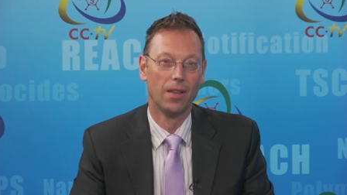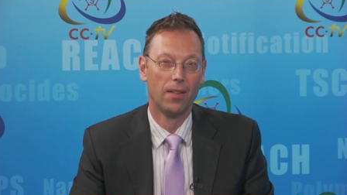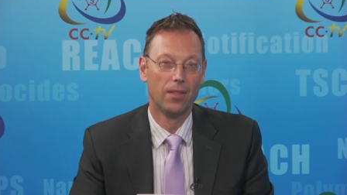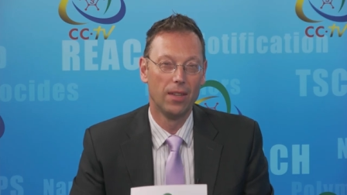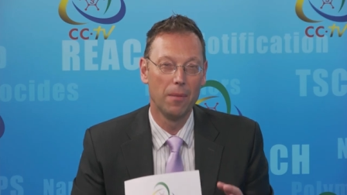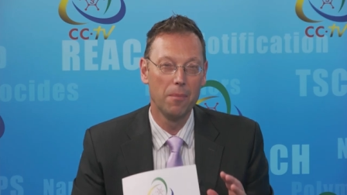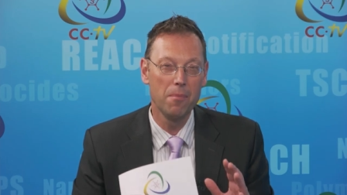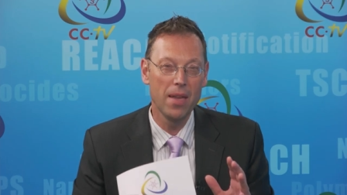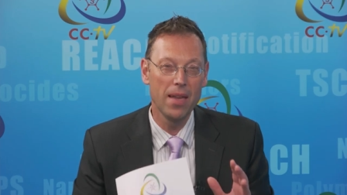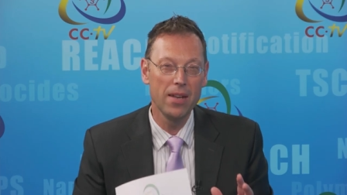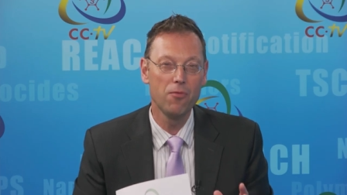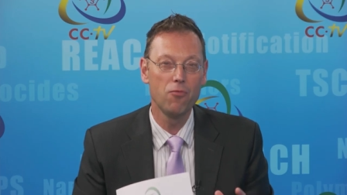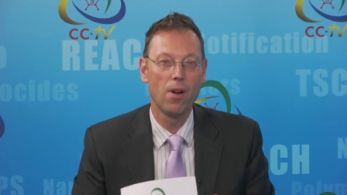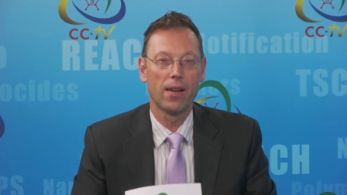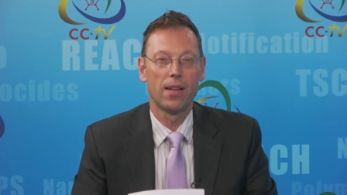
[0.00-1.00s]
There are
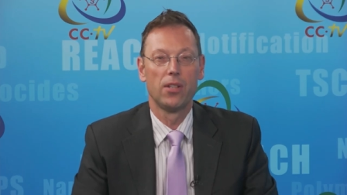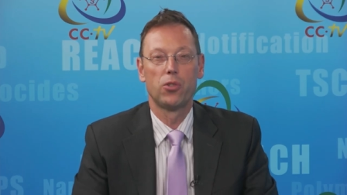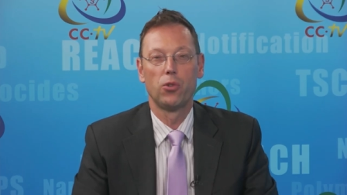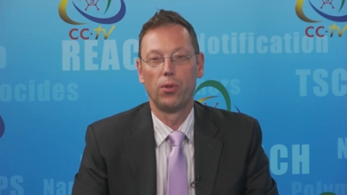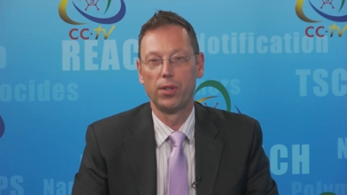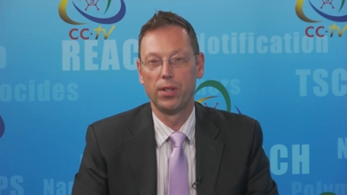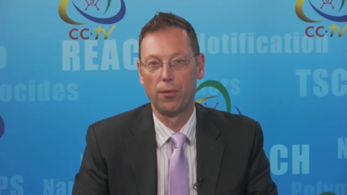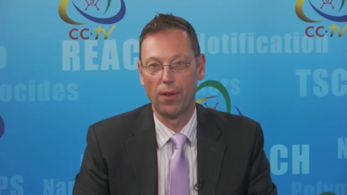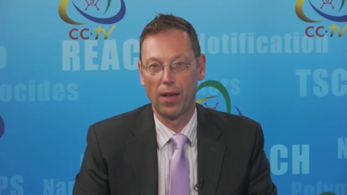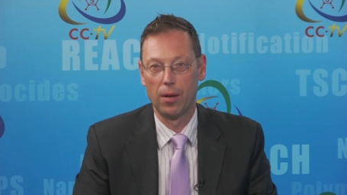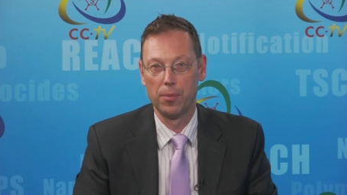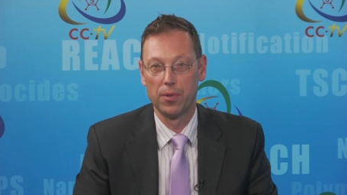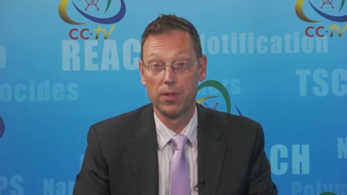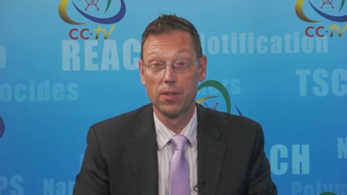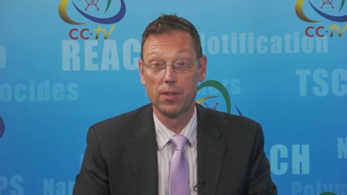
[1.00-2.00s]
many regulatory
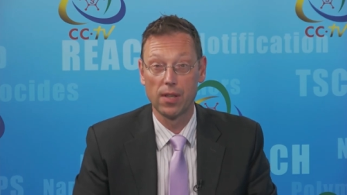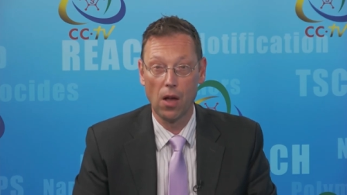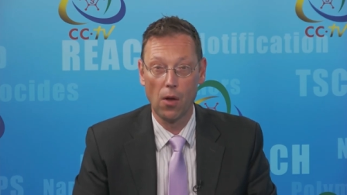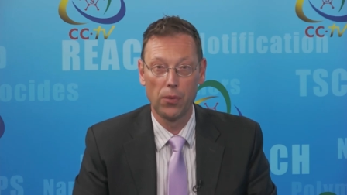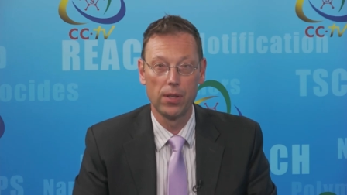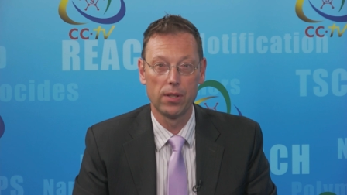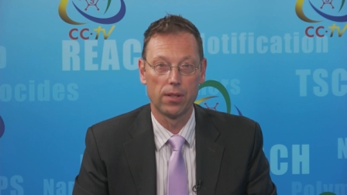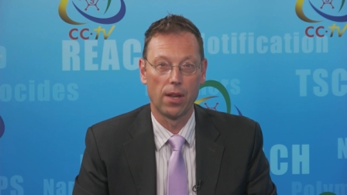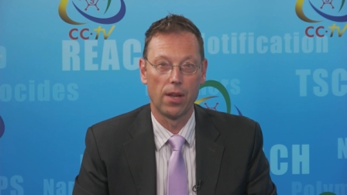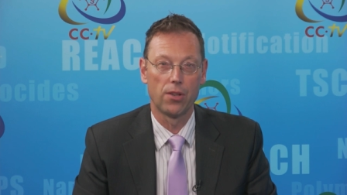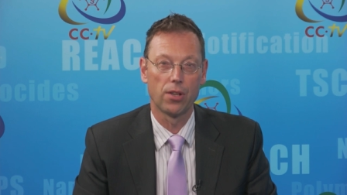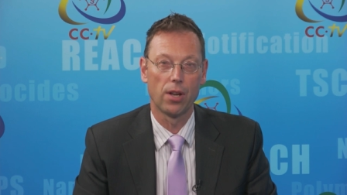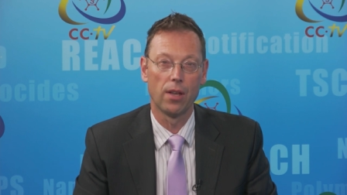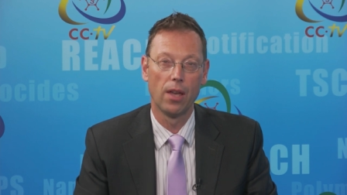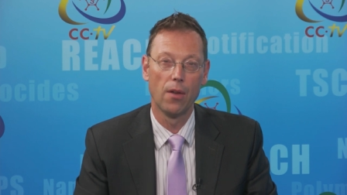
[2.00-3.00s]
developments in Southeast
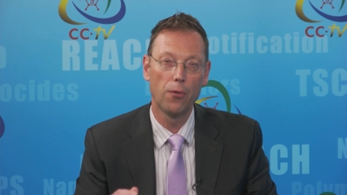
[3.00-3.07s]
Asia,